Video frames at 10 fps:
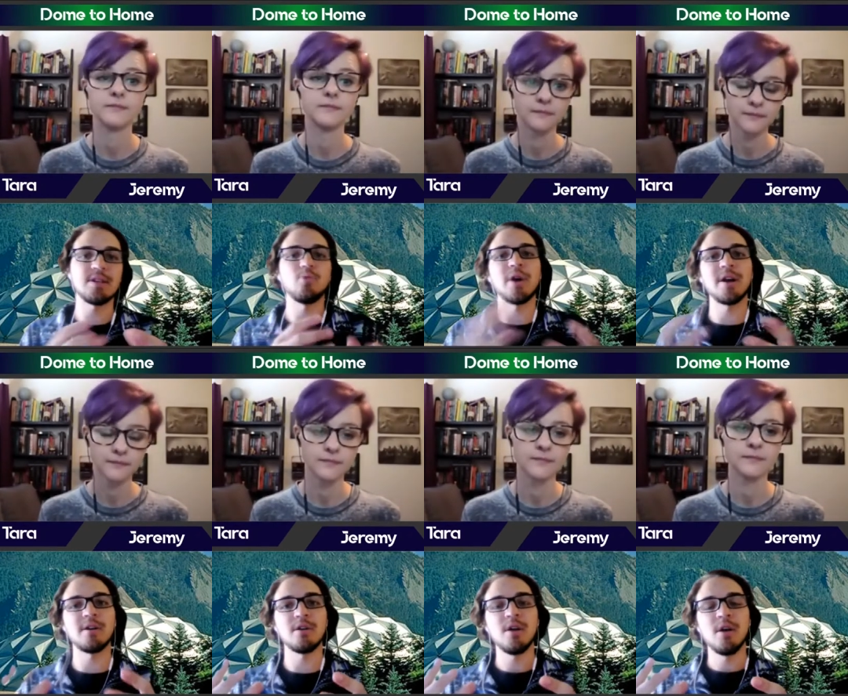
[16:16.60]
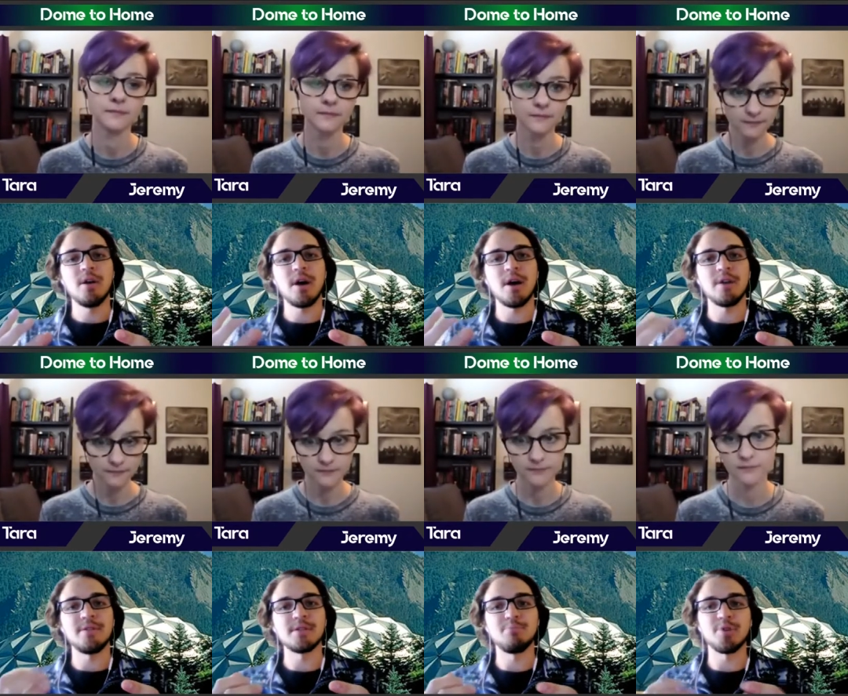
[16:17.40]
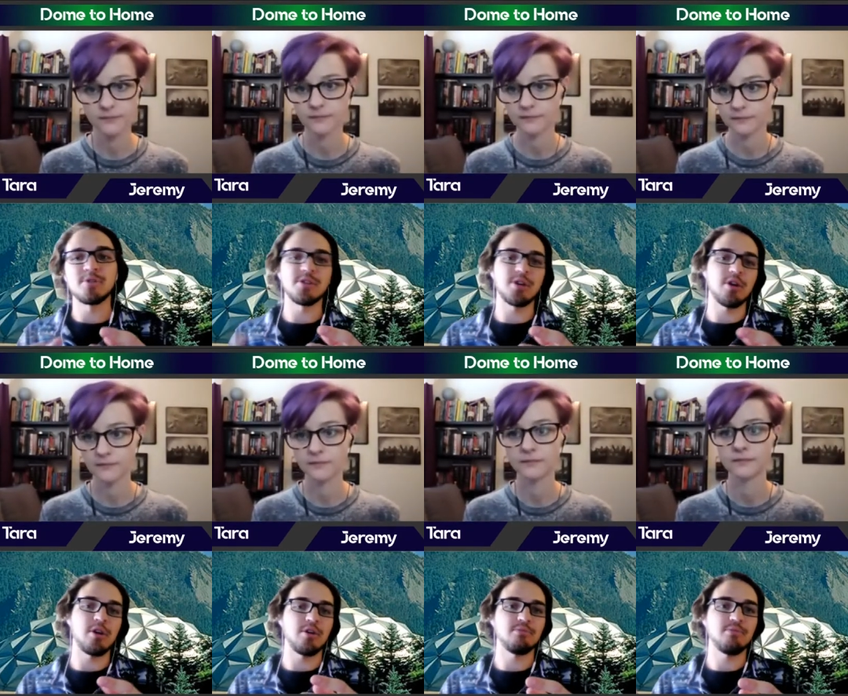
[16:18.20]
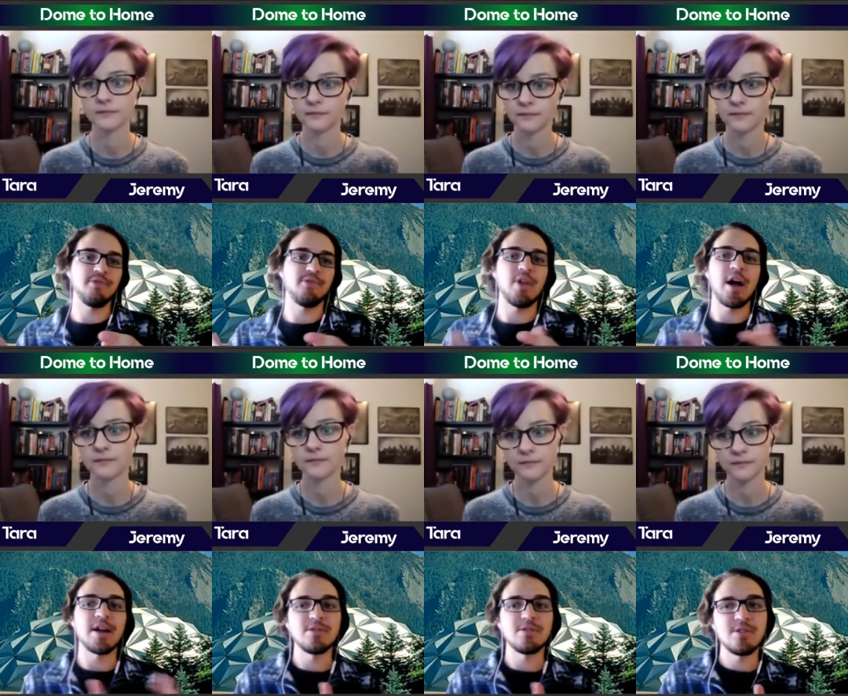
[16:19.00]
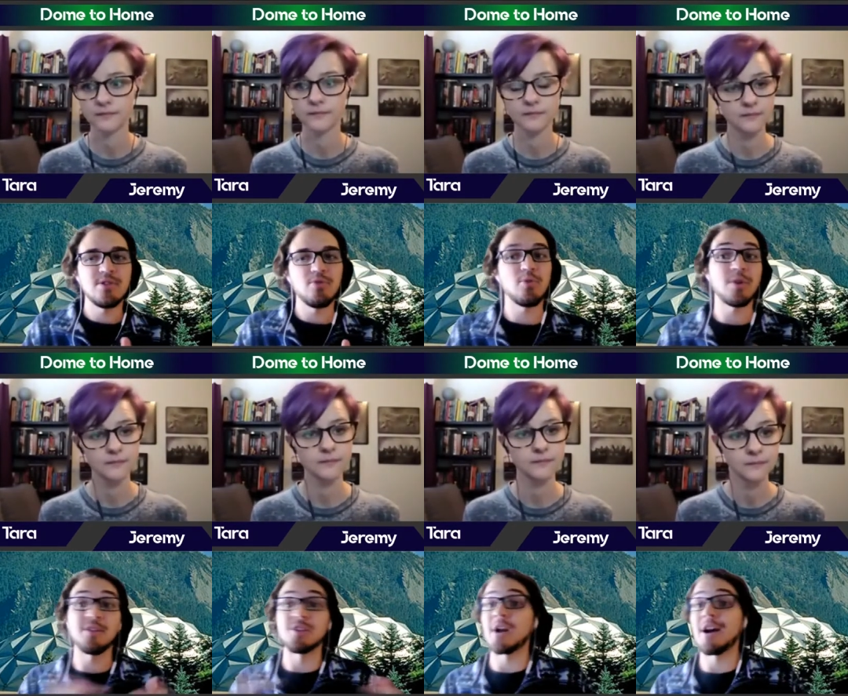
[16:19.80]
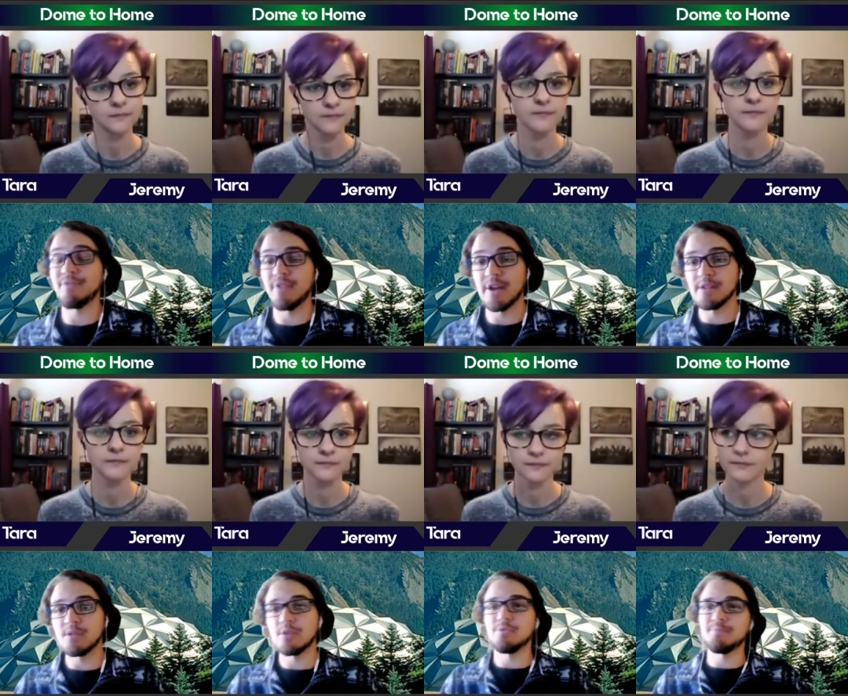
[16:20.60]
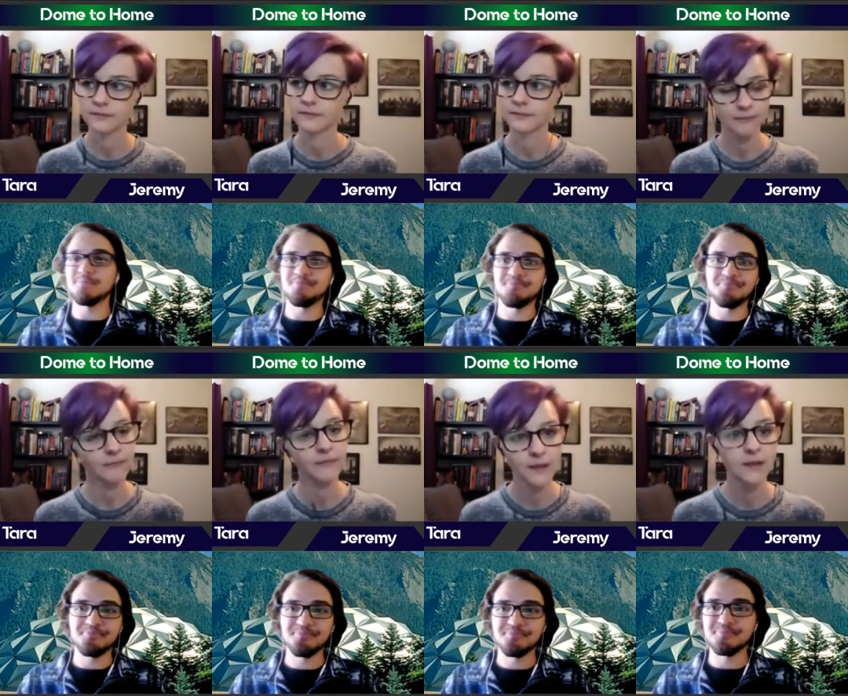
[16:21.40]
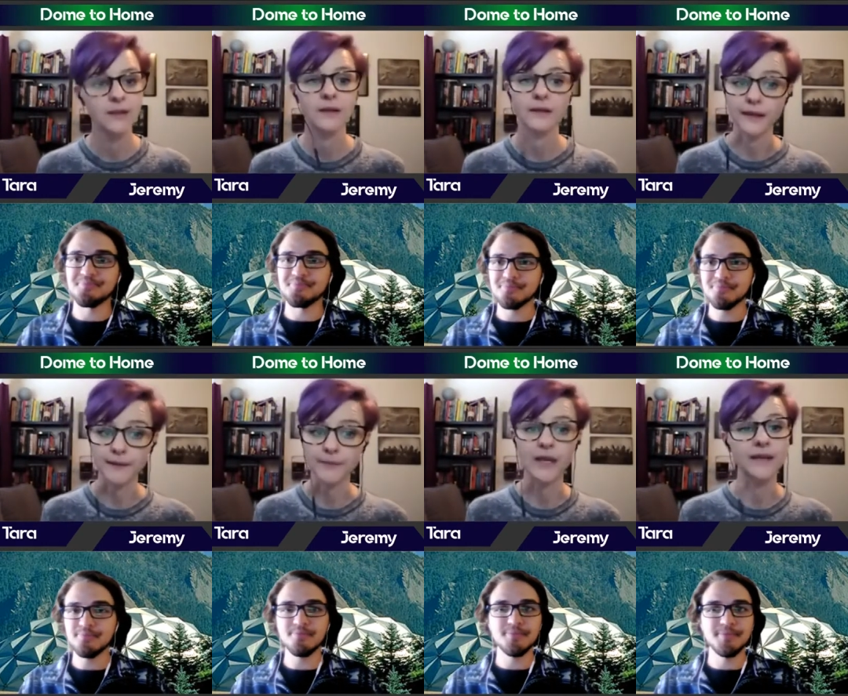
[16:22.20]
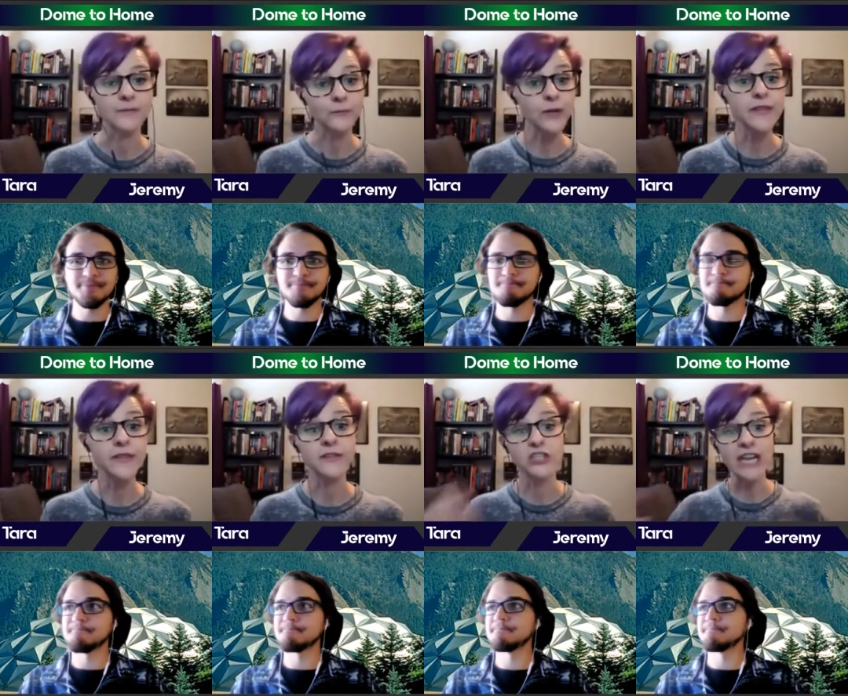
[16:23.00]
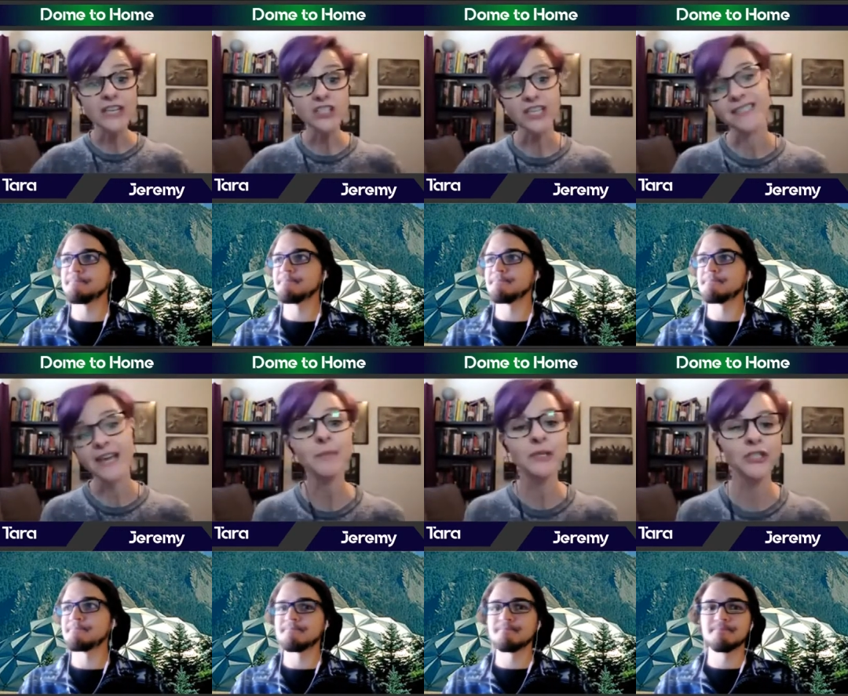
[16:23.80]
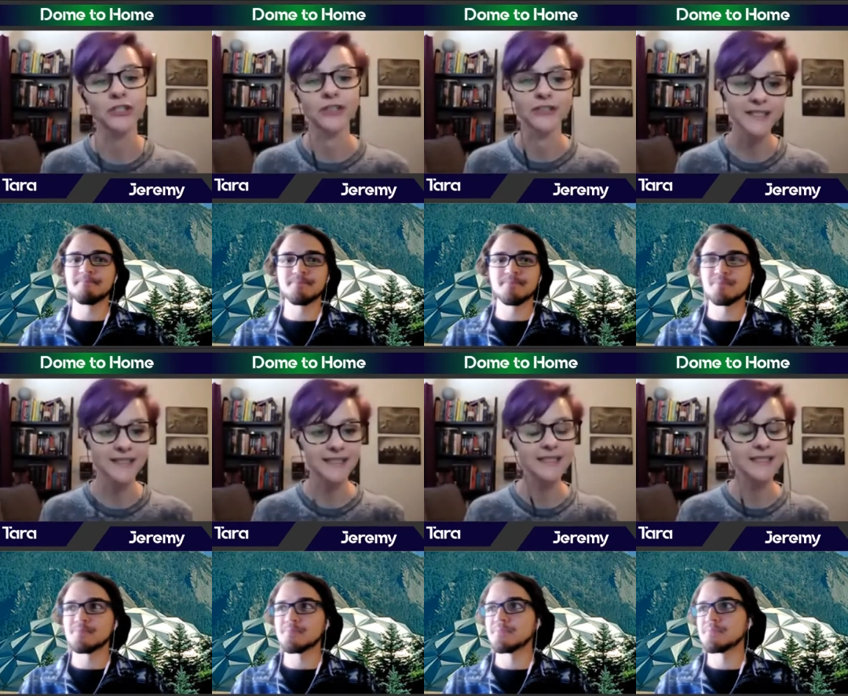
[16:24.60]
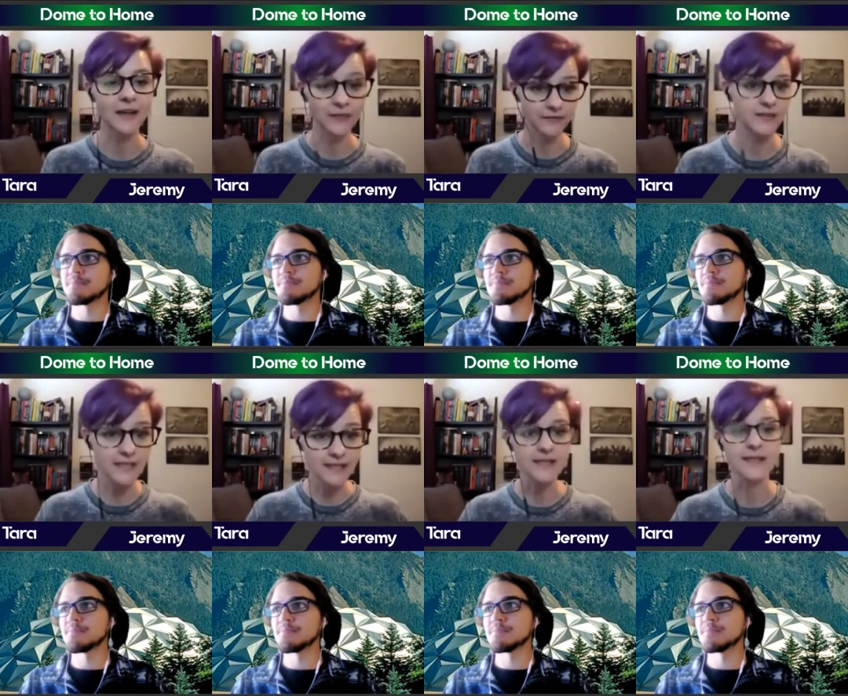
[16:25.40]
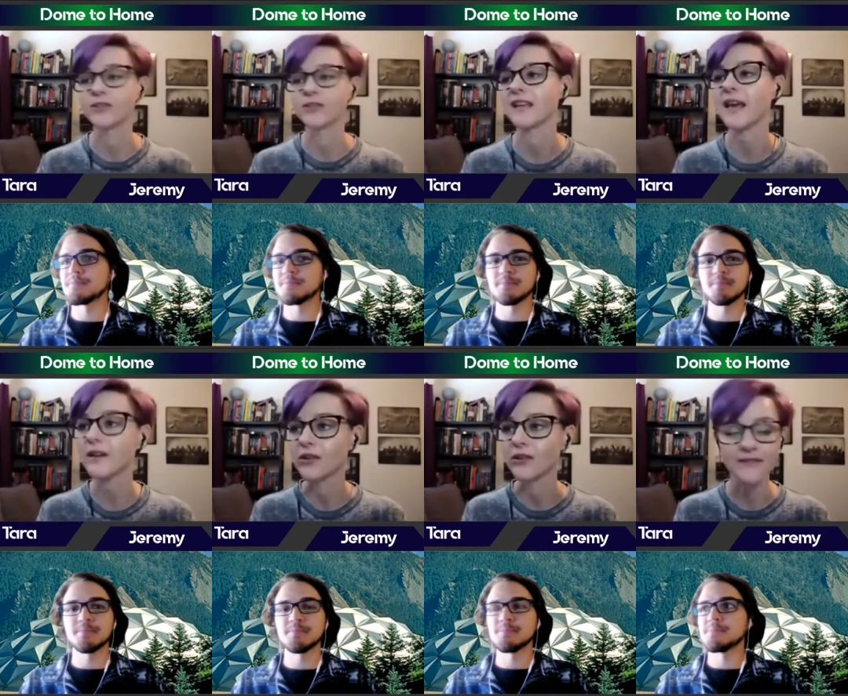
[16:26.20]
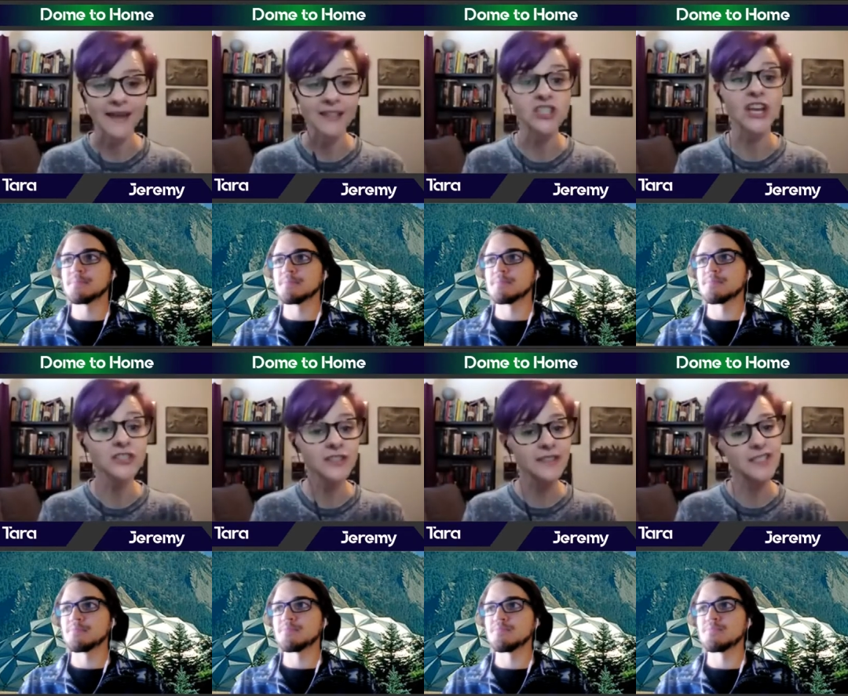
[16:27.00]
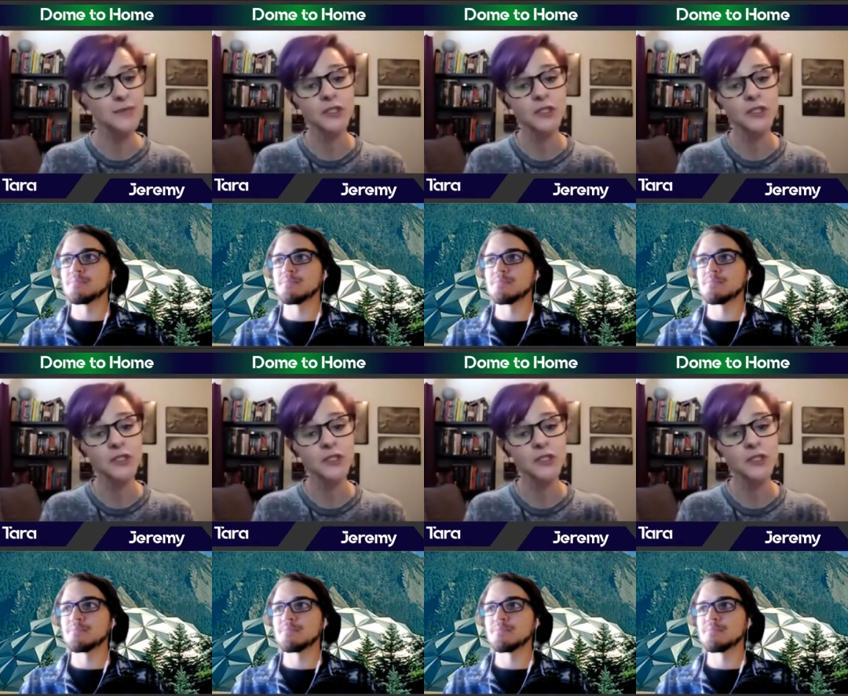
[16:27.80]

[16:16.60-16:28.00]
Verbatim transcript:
Speaker 1: where uh, these birds are flying to or where they're not flying to.
Speaker 2: Yep. And then with changing temperatures sees on seasonal scales, that changes these birds'